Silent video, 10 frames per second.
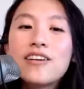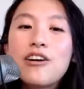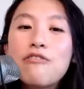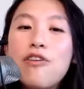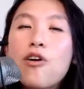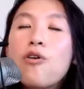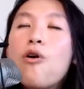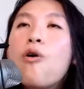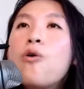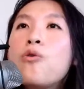of our
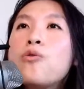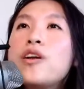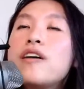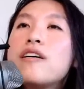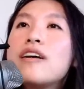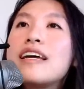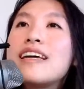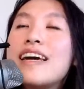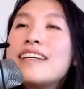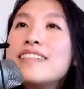own
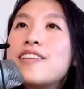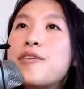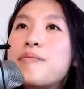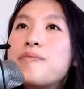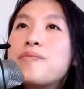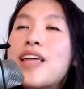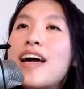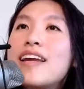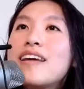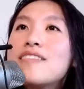kingdom
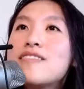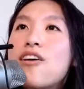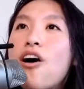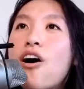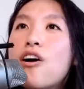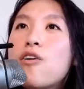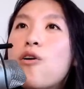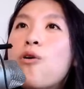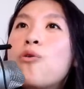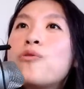that is our
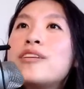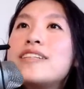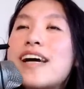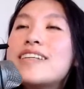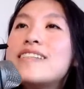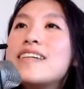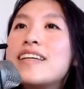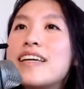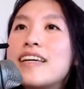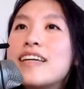own
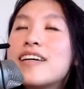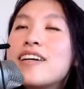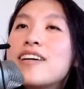destiny,